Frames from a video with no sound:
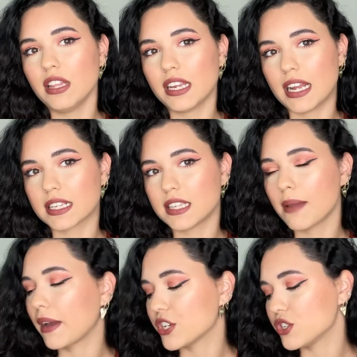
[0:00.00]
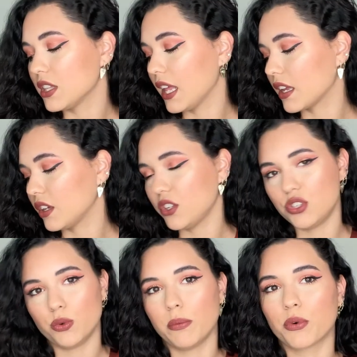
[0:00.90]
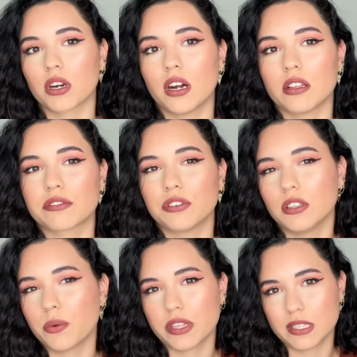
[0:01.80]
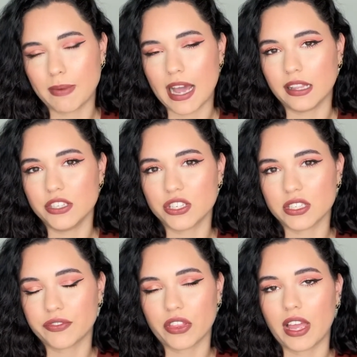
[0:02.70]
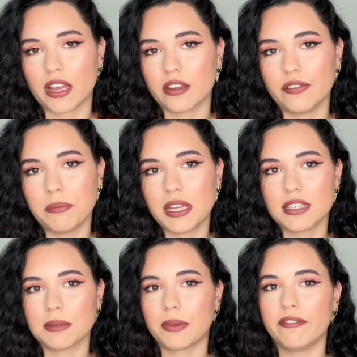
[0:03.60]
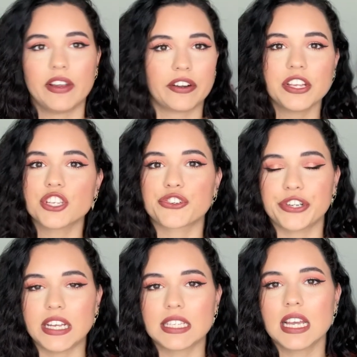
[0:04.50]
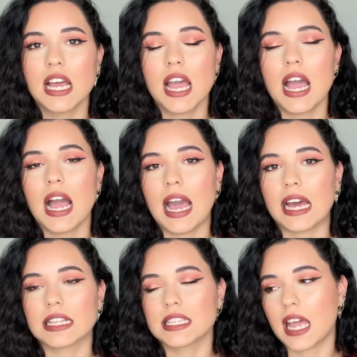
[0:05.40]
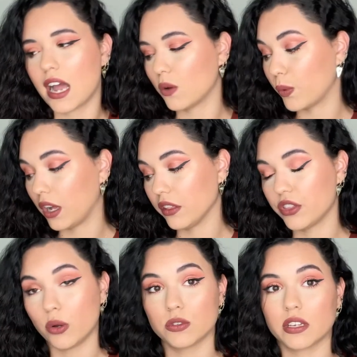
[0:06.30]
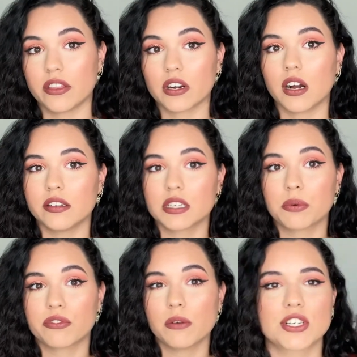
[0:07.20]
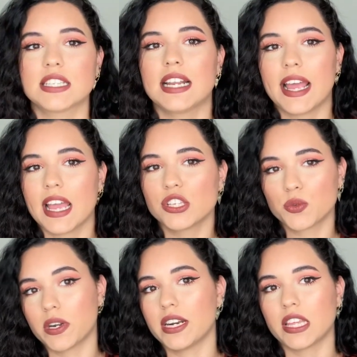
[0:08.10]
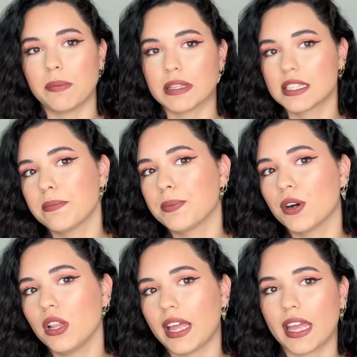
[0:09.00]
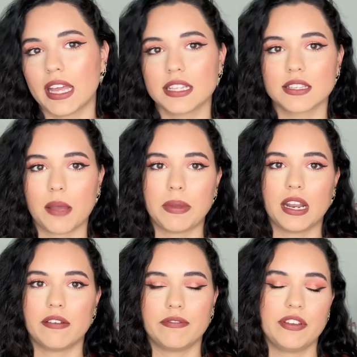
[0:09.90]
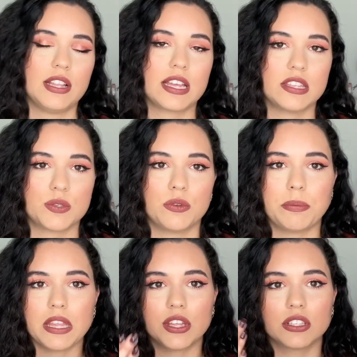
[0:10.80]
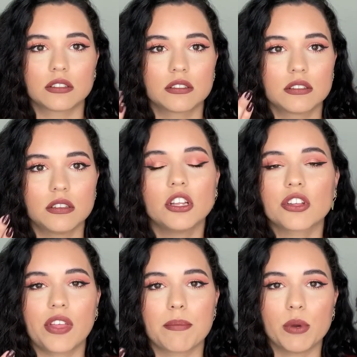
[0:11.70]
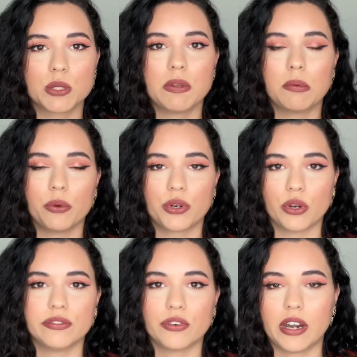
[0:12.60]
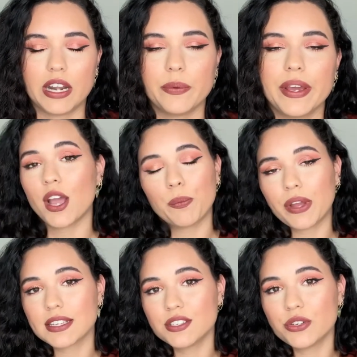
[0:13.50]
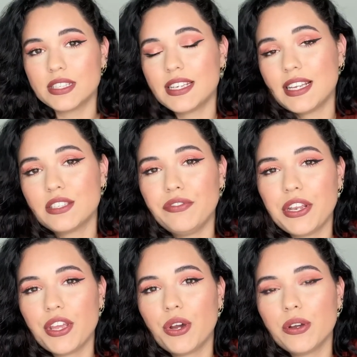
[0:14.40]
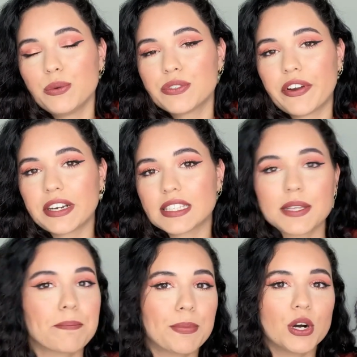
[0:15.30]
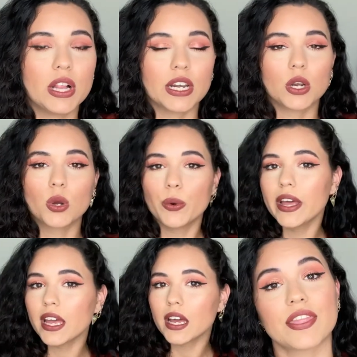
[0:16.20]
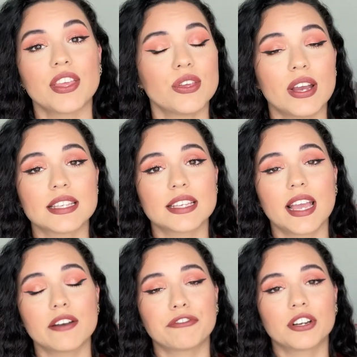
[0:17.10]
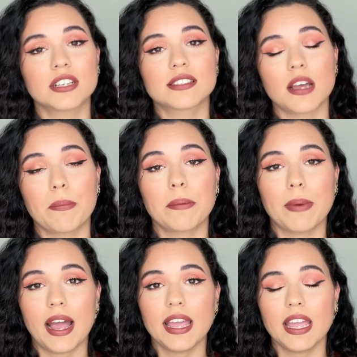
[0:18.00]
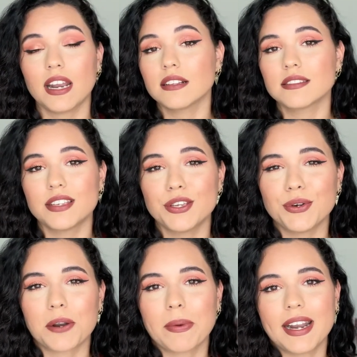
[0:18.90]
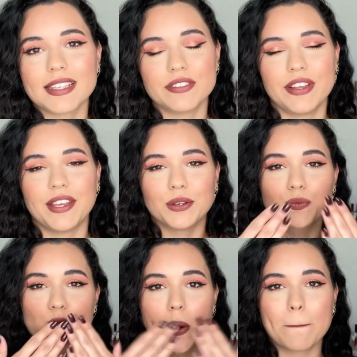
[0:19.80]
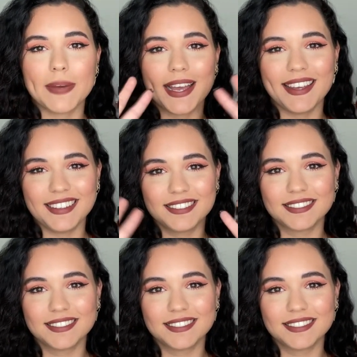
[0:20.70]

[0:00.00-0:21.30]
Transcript: like next time I should like do a more colorful look with this palette just for the heck of it, because I'm very intrigued at how well those other colors perform. For today, I just wanted to keep it simple, and I mean, I feel like this would be the look that most people would go for anyway. I hope you guys enjoyed today's video. It was very simple and quick. Thank you guys again for stopping by, and I'll see you on my next video. Bye!